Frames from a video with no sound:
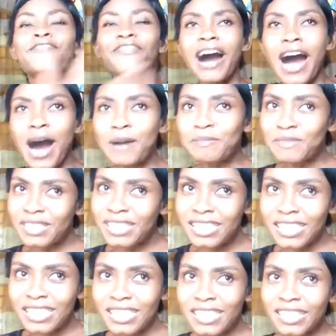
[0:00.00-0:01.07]

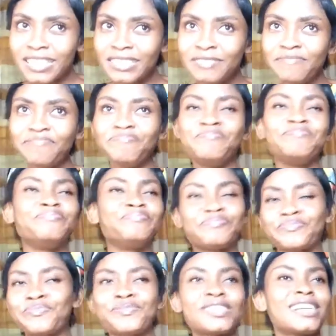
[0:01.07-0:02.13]
Fams,
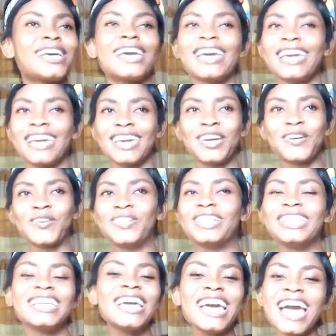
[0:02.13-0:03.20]
hey, good.
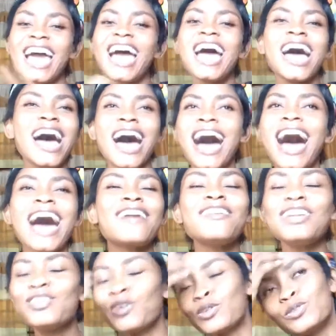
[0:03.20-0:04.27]
I
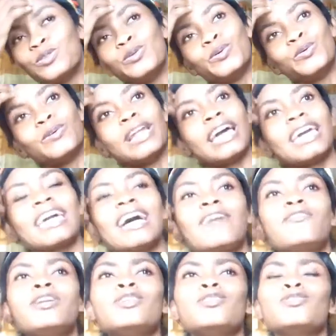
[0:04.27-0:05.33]
really don't know
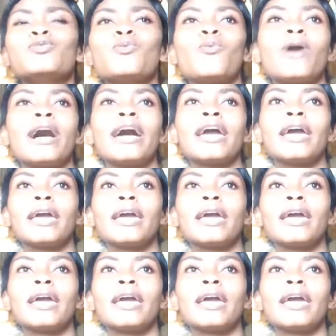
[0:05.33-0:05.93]
why